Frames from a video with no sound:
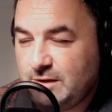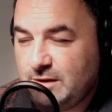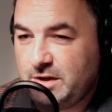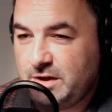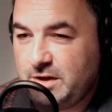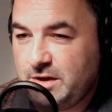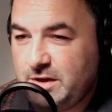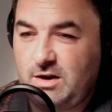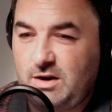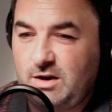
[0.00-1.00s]
Van Dijk is kind
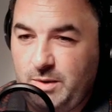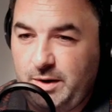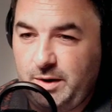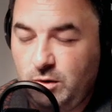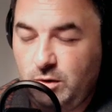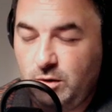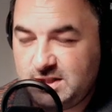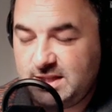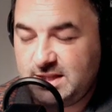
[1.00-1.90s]
of caught, do I go, do I stay?